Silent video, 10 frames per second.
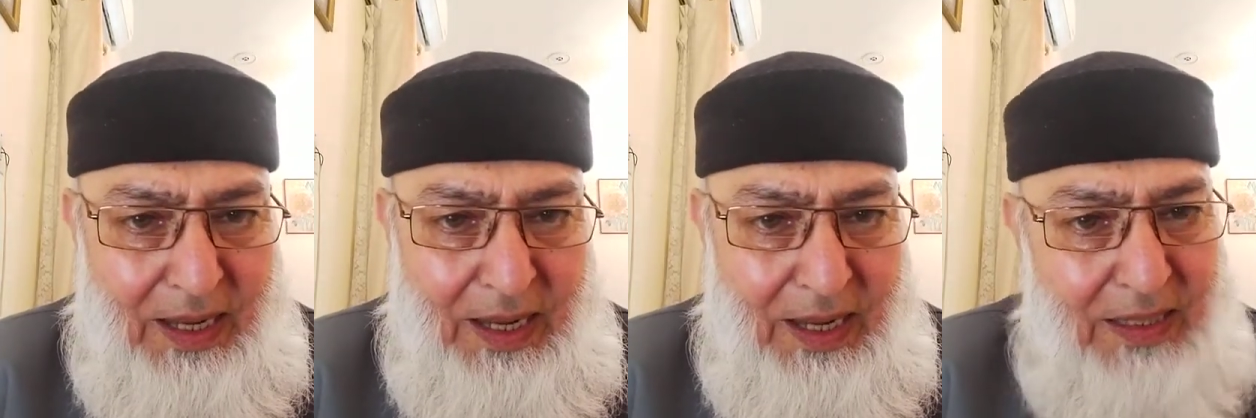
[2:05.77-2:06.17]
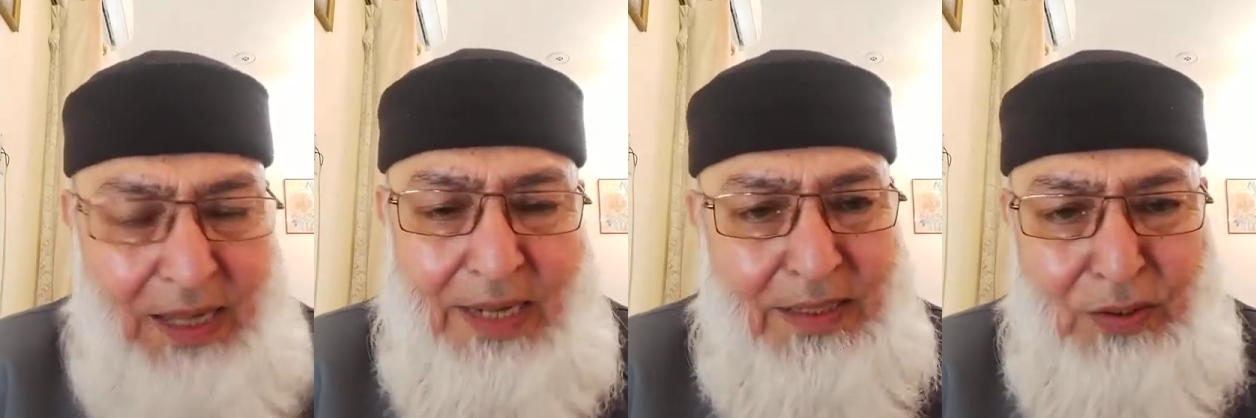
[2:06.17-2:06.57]

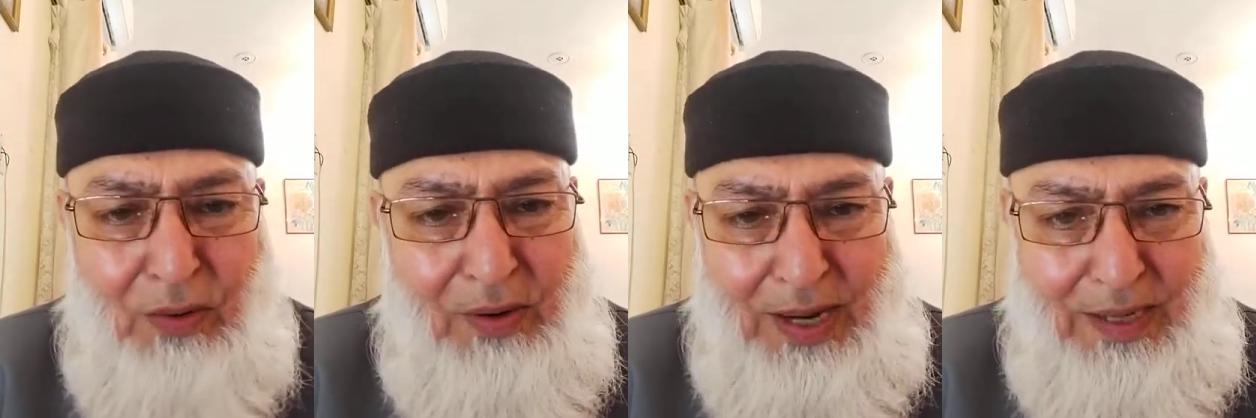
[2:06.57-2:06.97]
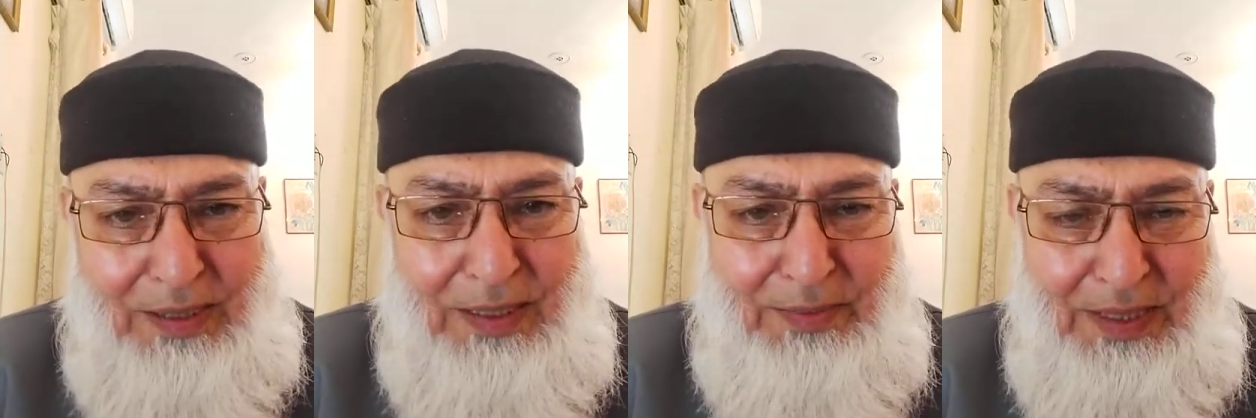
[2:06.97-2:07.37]
That is called
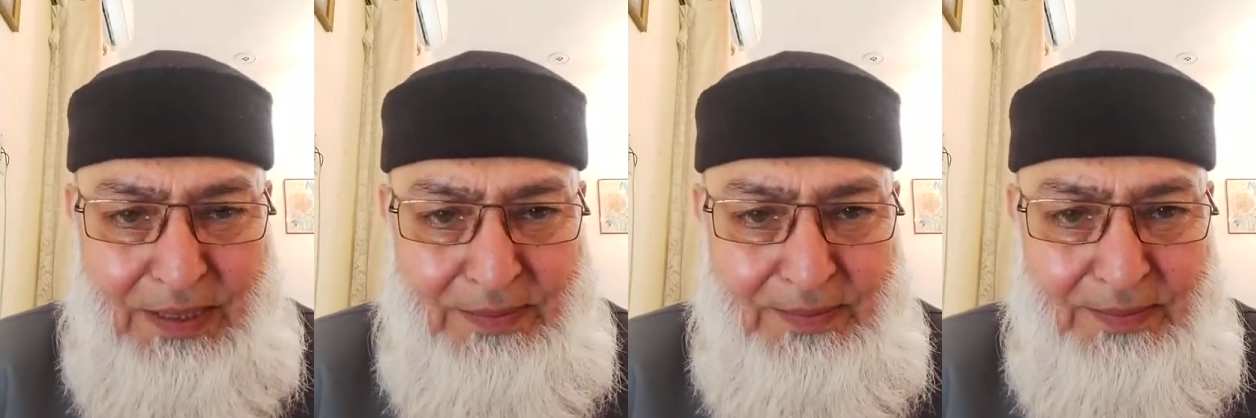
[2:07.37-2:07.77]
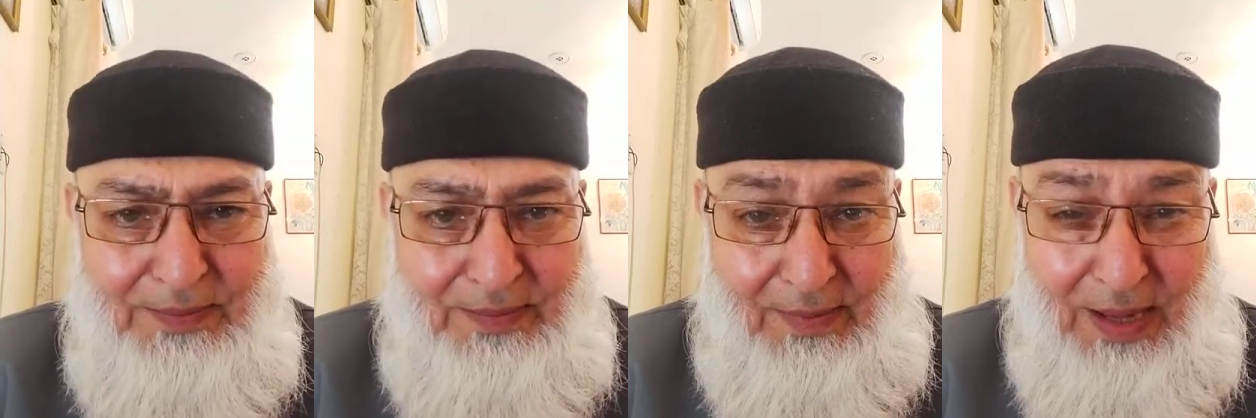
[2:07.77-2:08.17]
agreement.
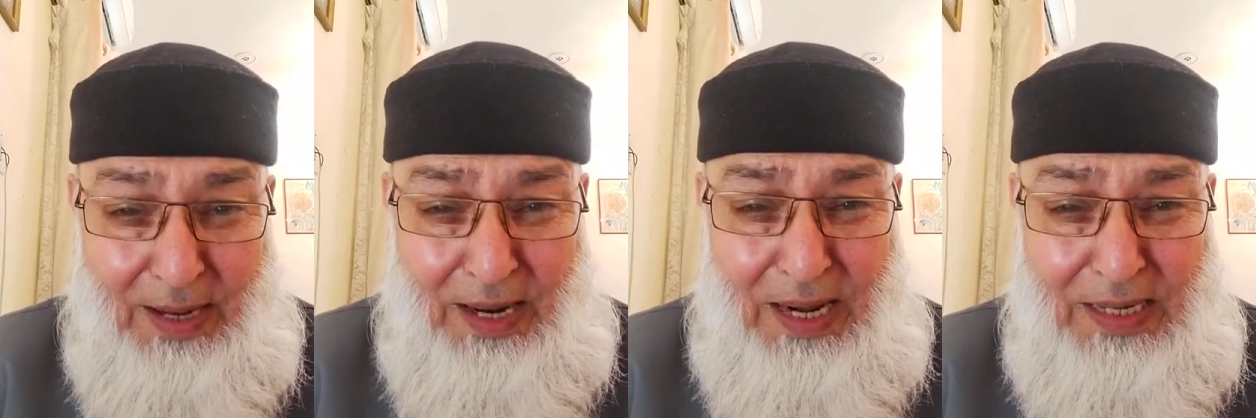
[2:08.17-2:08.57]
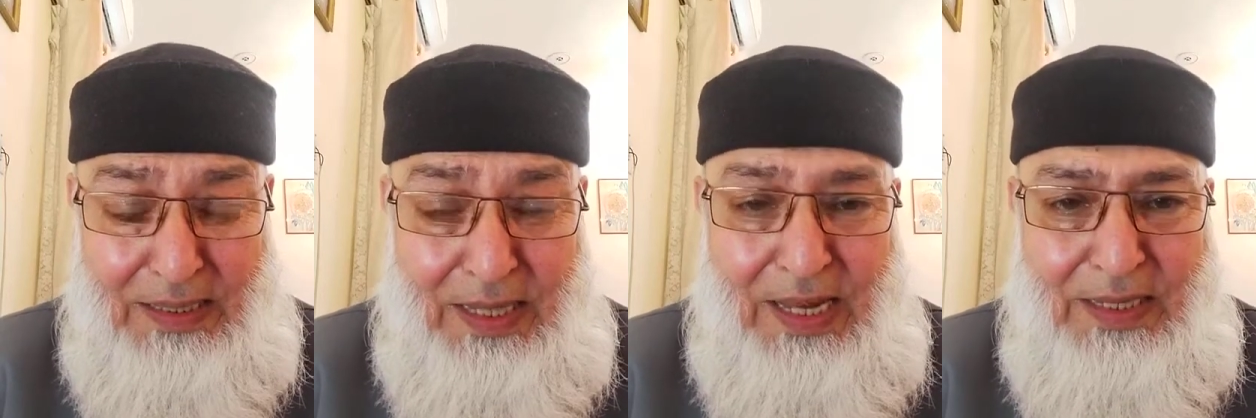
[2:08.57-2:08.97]

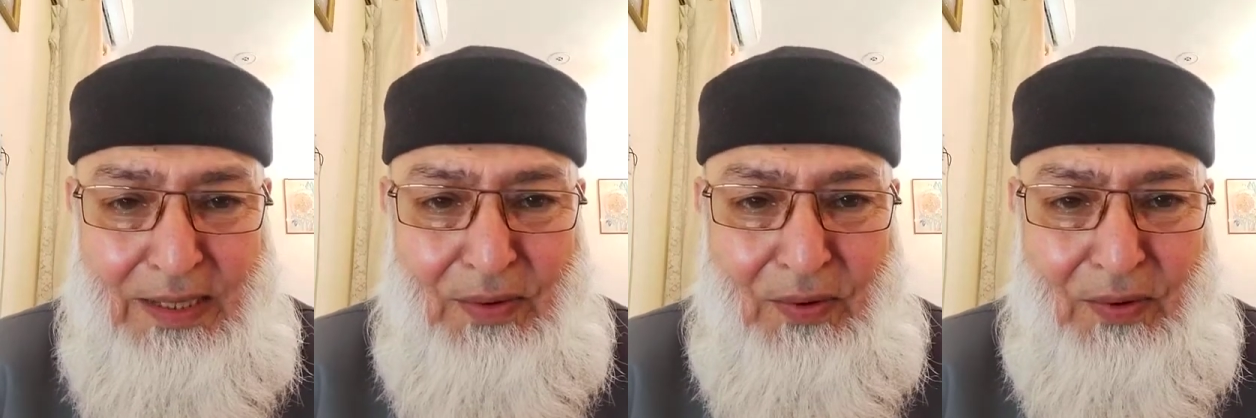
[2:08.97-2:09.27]
And then